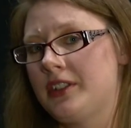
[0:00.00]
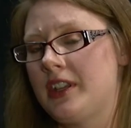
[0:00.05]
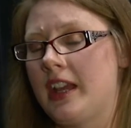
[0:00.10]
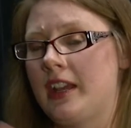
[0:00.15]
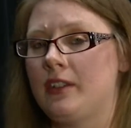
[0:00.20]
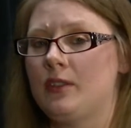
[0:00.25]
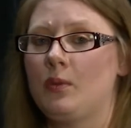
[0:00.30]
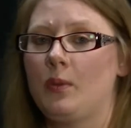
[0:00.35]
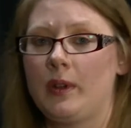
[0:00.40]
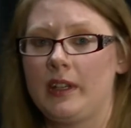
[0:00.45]

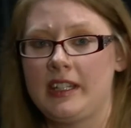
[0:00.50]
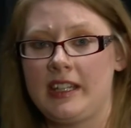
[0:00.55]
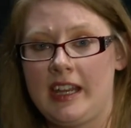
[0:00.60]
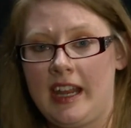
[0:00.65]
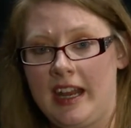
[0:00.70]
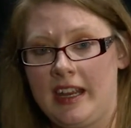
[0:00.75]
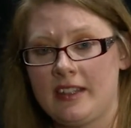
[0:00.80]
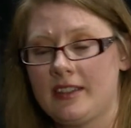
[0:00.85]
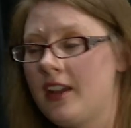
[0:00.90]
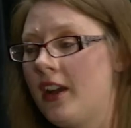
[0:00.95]
and
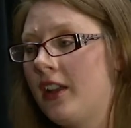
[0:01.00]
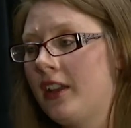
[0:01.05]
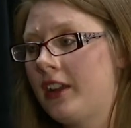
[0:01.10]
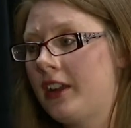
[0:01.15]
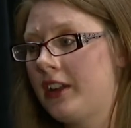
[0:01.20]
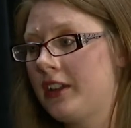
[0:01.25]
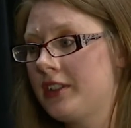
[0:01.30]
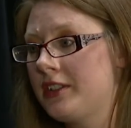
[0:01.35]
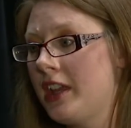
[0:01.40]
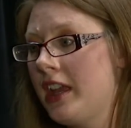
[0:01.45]

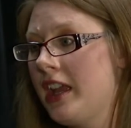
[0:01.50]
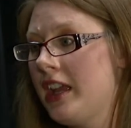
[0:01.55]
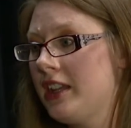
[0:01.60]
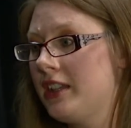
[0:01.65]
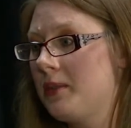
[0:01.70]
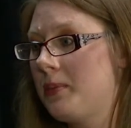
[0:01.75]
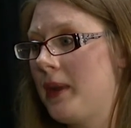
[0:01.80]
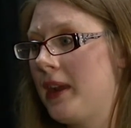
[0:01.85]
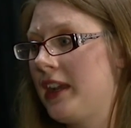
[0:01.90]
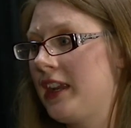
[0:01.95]
$28,
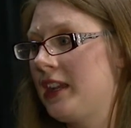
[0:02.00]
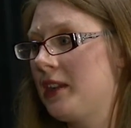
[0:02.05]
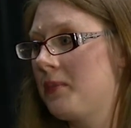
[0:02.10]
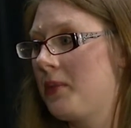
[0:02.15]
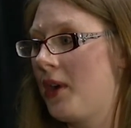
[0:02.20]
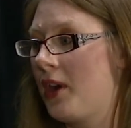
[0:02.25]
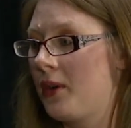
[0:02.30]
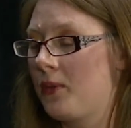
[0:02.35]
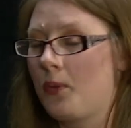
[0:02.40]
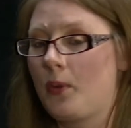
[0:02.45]
depending
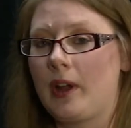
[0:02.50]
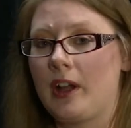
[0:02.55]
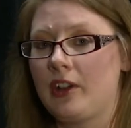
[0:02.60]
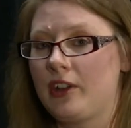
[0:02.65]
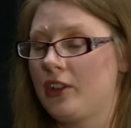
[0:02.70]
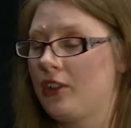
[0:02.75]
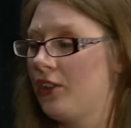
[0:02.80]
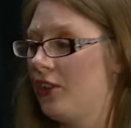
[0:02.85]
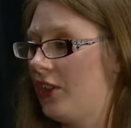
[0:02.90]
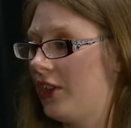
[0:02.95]
upon where
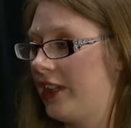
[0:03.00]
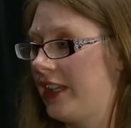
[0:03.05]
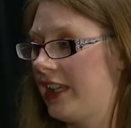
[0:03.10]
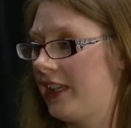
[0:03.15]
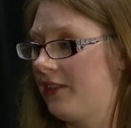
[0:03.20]
you're looking.